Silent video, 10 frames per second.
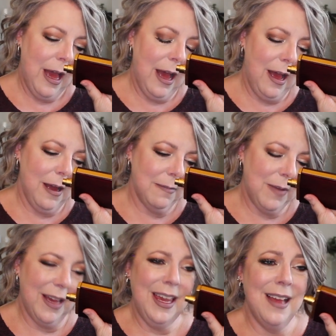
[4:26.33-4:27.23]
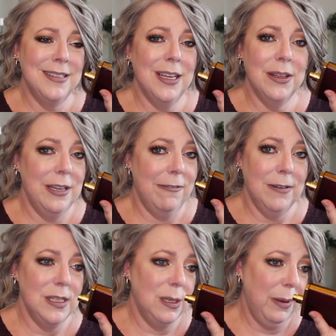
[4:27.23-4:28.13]
Uh, I can't tell the
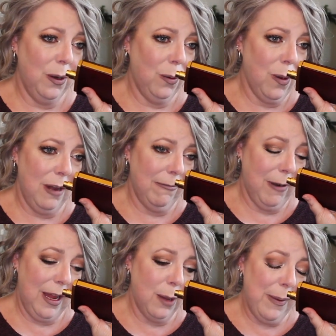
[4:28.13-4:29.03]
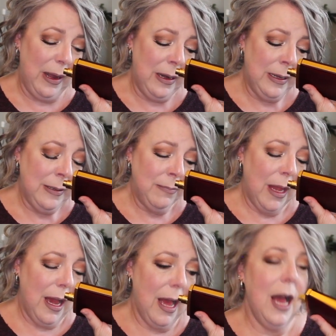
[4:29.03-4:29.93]
difference to be quite frank, but
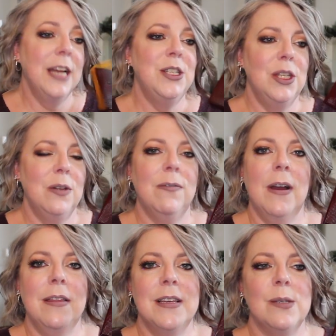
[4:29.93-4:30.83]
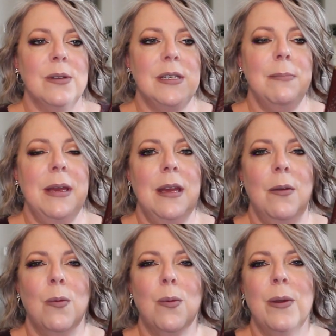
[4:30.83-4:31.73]
uh, I do find this one to
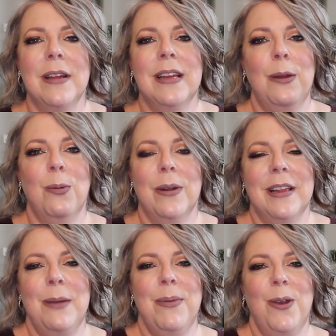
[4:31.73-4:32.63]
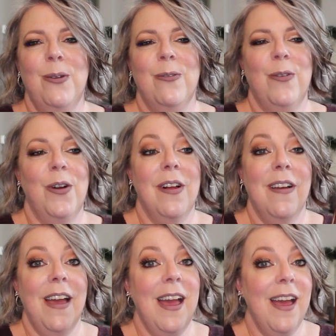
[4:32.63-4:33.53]
be really, really
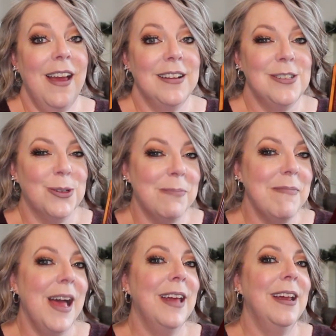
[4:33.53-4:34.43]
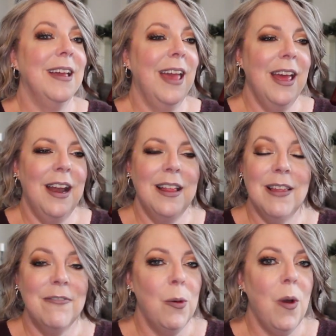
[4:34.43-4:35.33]
beautiful and dramatic, and I
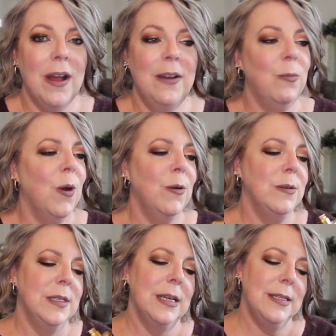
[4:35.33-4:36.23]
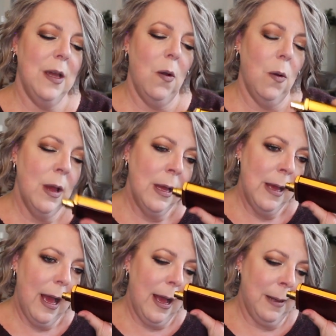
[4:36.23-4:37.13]
love the wine and rose. So
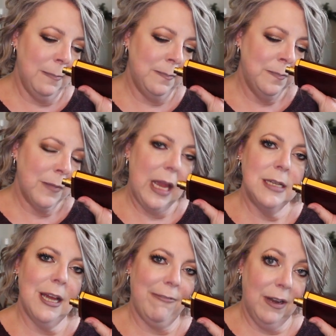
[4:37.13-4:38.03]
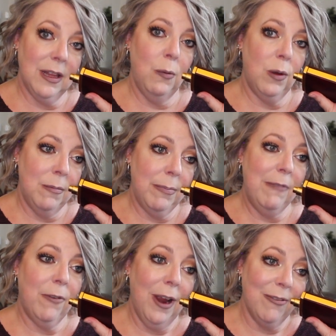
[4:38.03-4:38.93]
um, it definitely wouldn't be
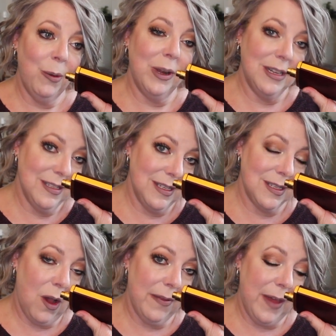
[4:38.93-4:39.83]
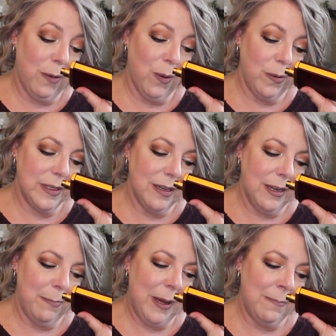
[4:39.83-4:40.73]
for everyone because it's got that rose in
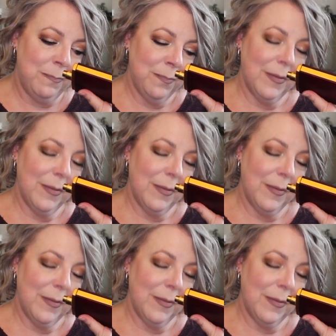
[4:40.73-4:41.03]
it, but